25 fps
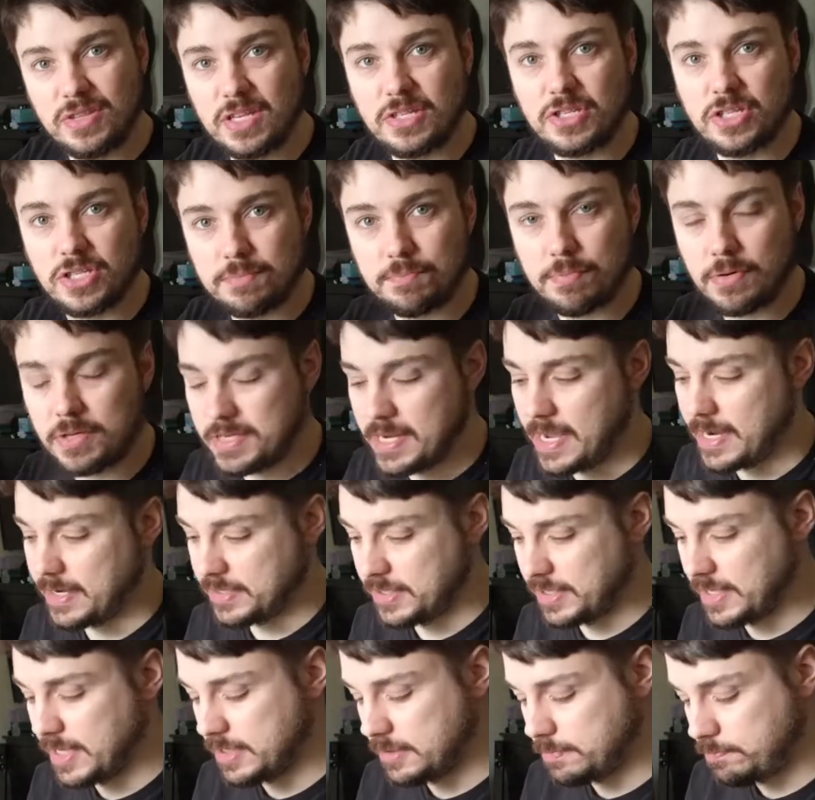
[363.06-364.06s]
that just protects
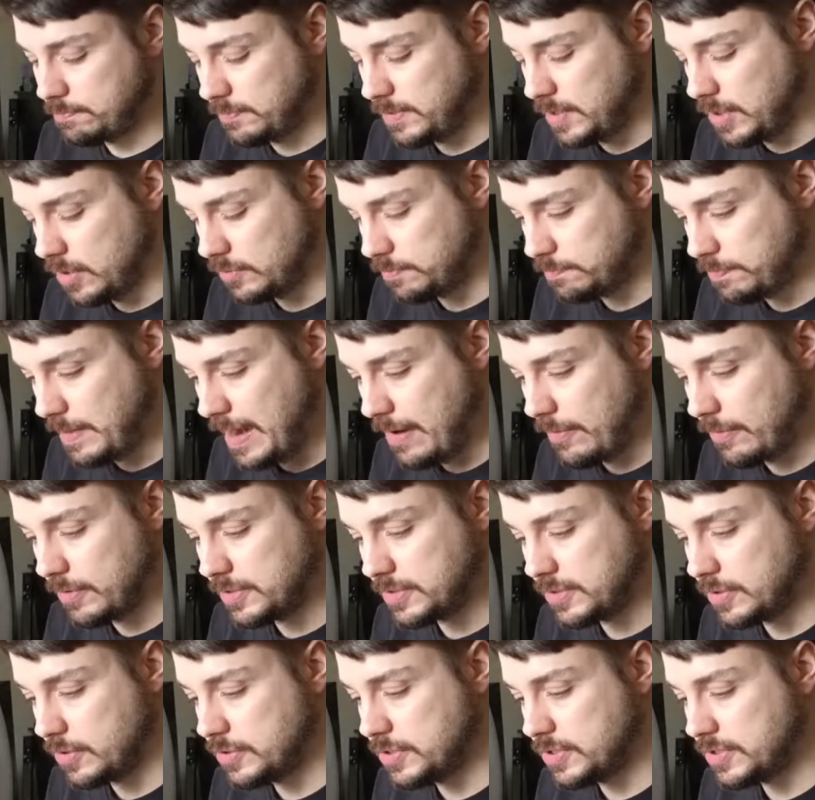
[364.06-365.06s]
against, you know, power
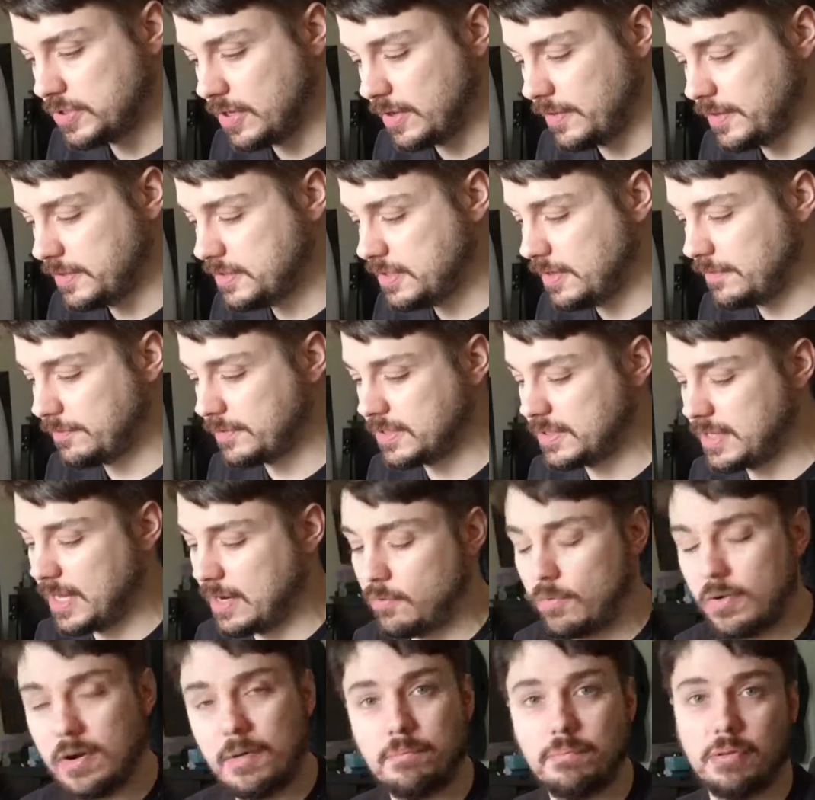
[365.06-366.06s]
surges and all that stuff, because I
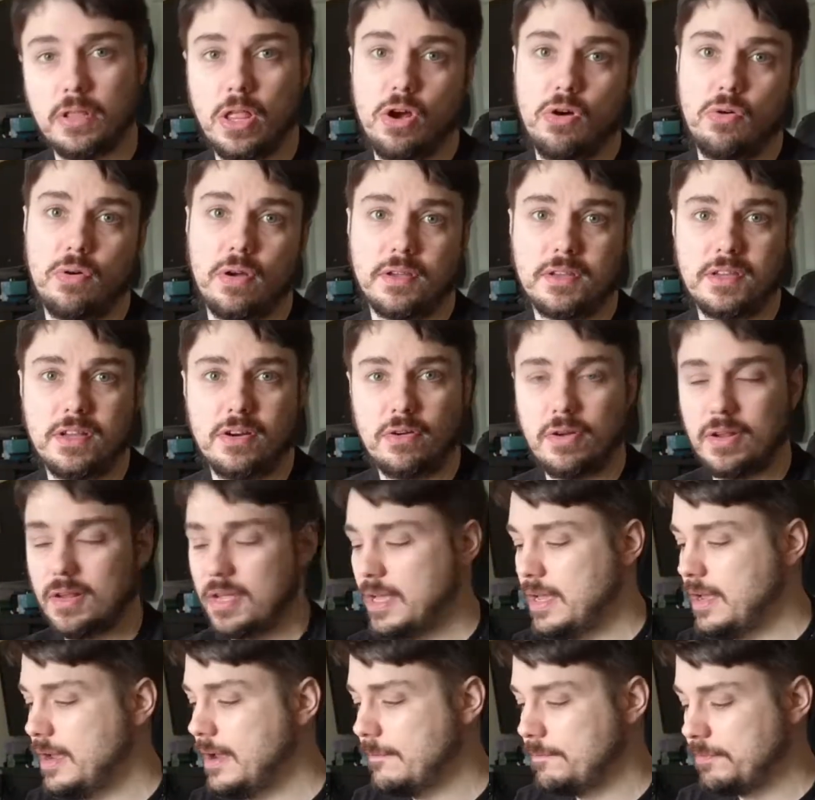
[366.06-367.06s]
don't want to blow it, you know,
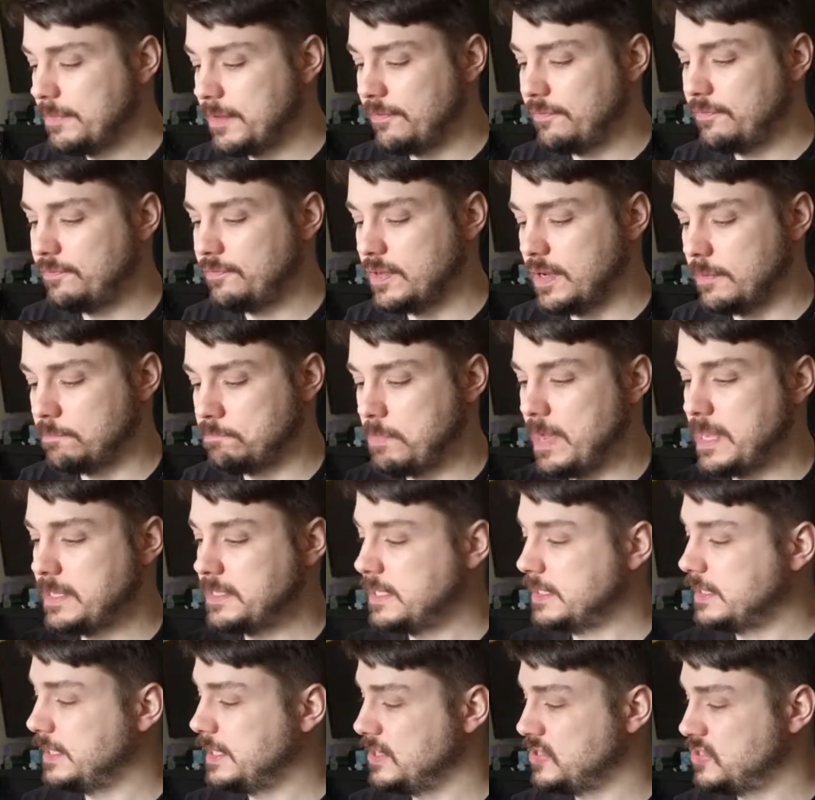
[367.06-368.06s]

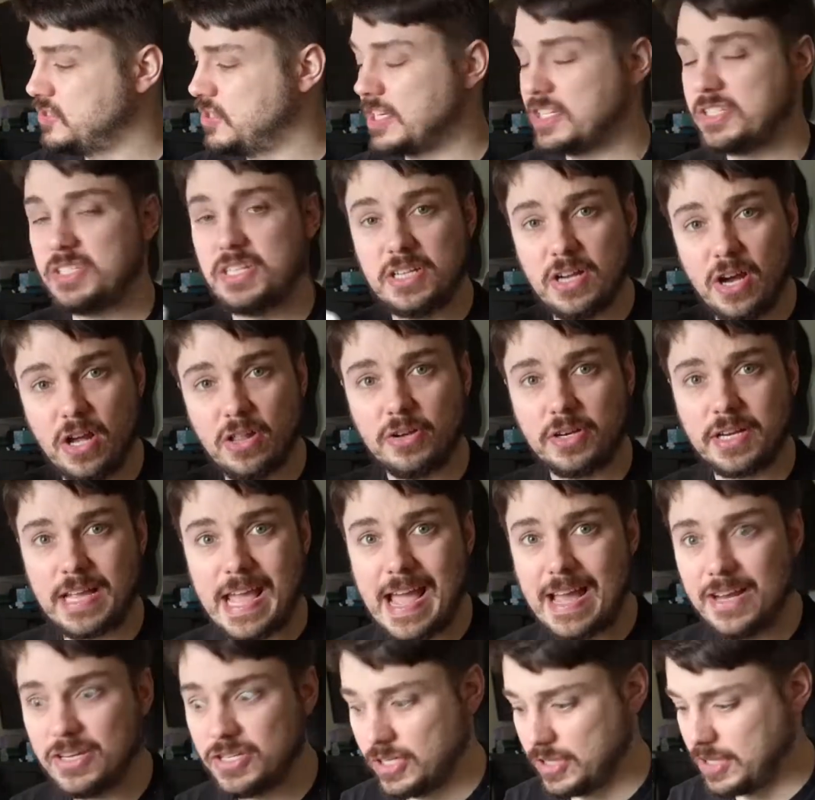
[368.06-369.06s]
basically a $60
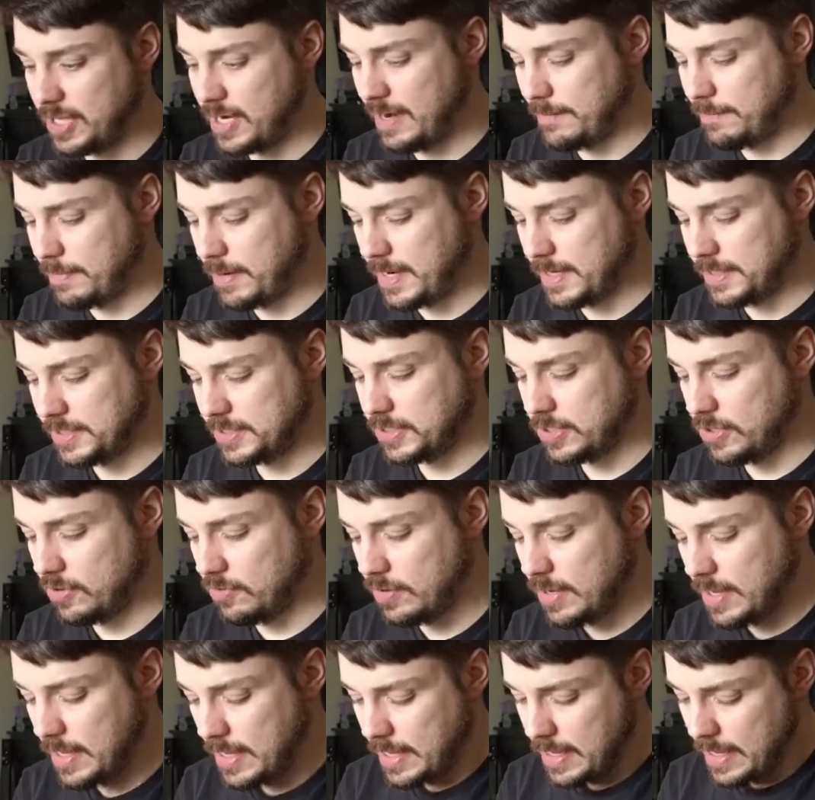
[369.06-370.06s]
gadget that I bought.
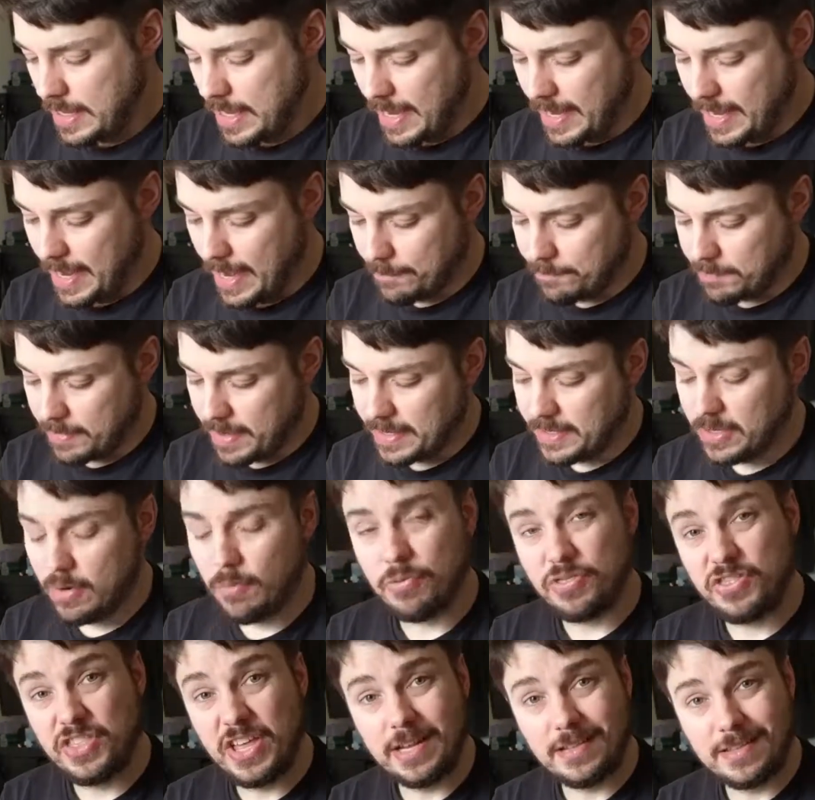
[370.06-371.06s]
So but I
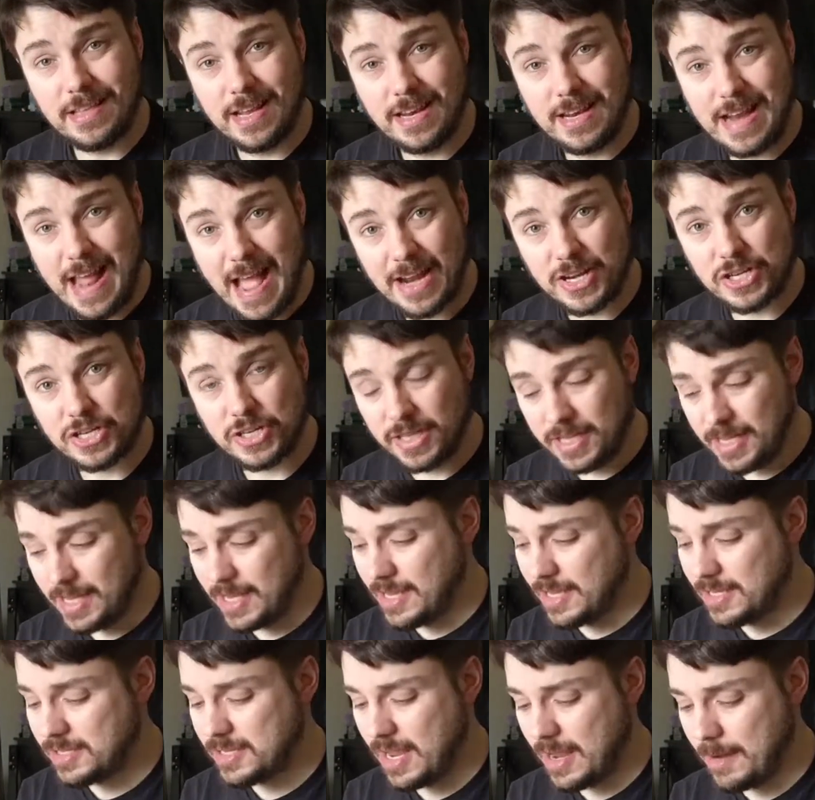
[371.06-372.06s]
don't think that it actually
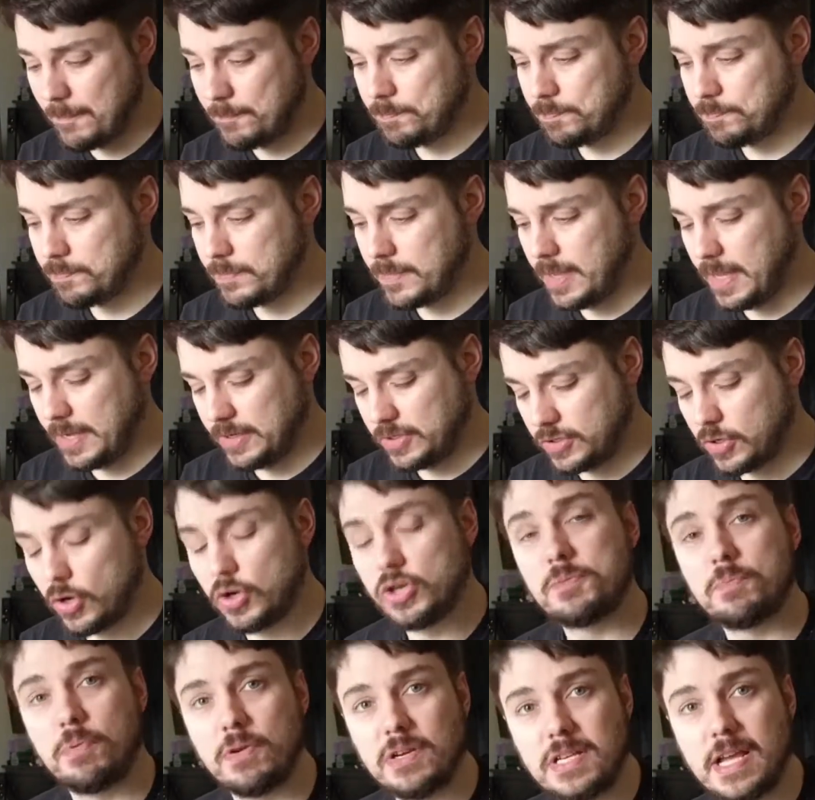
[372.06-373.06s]
is a
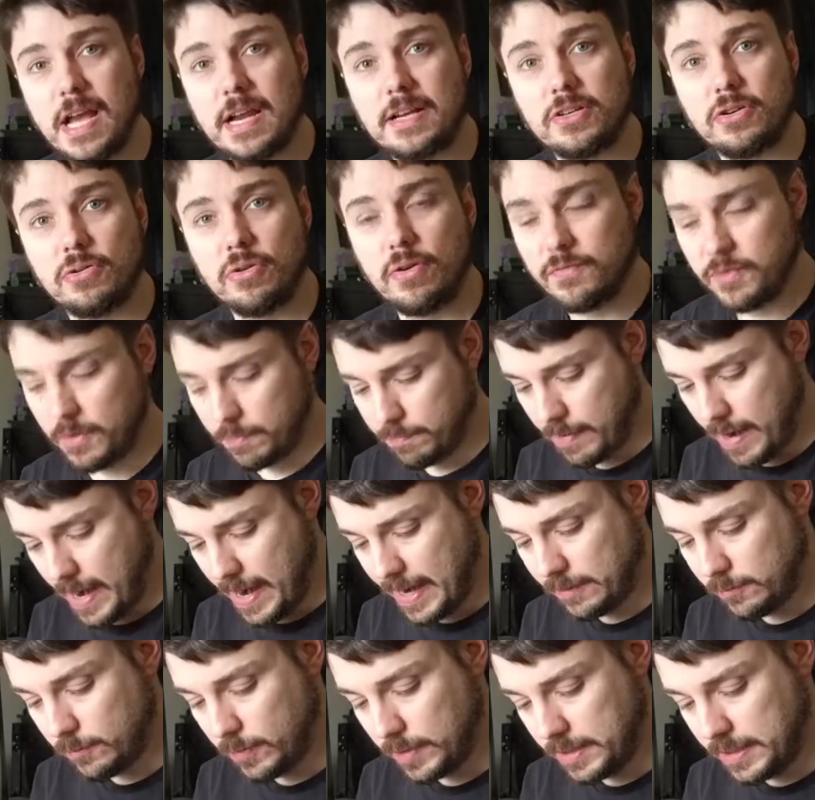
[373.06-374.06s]
surge protector. If you're
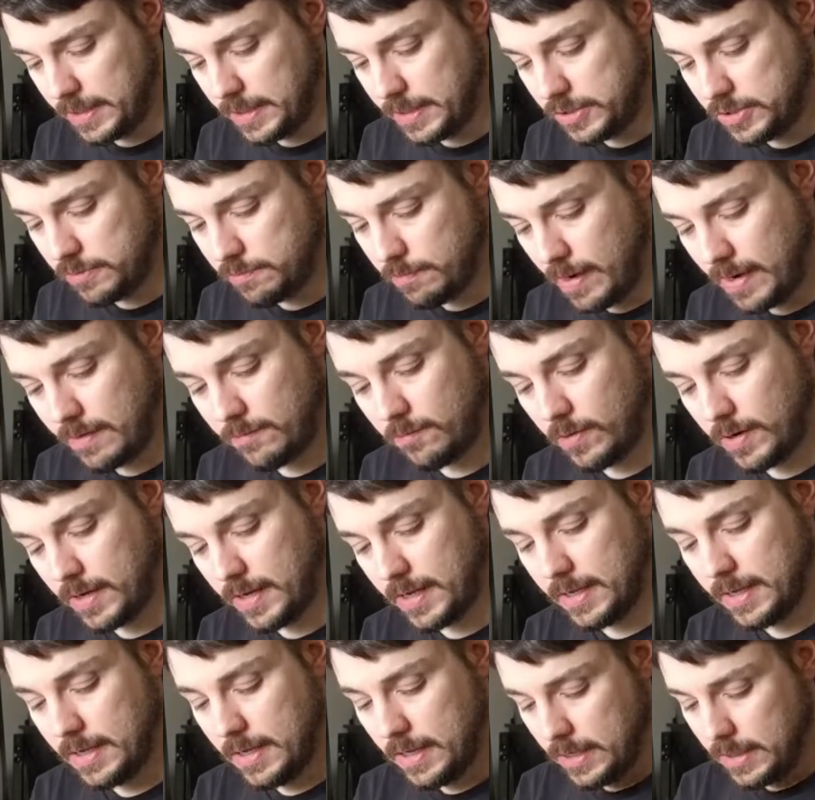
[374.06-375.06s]
buying one of these, you might want
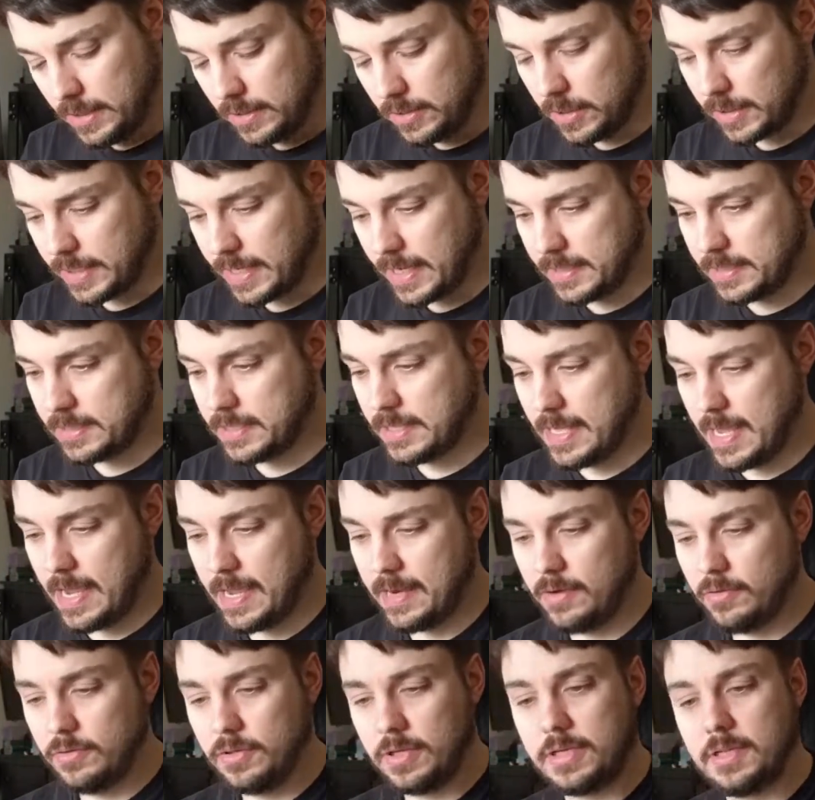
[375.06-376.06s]
to look into
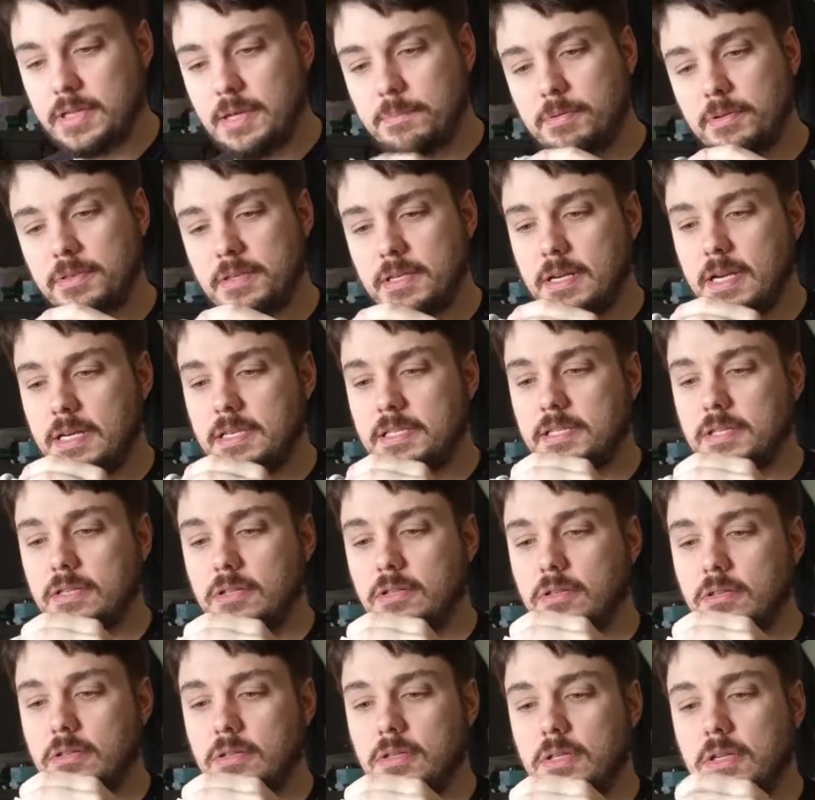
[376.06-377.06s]
that. Oh, look, they put the nice
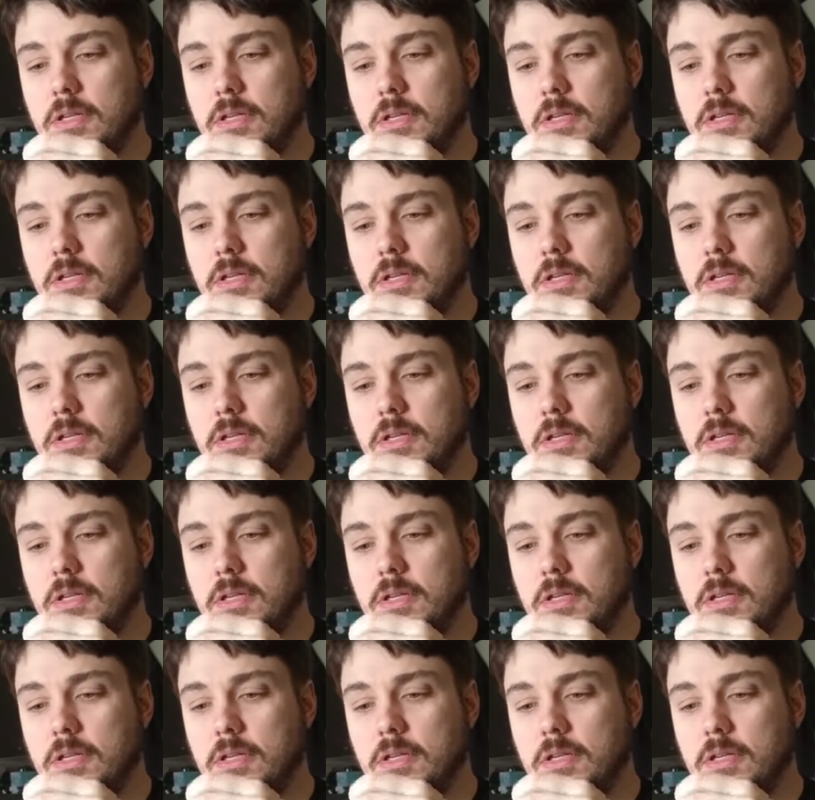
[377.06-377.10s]
little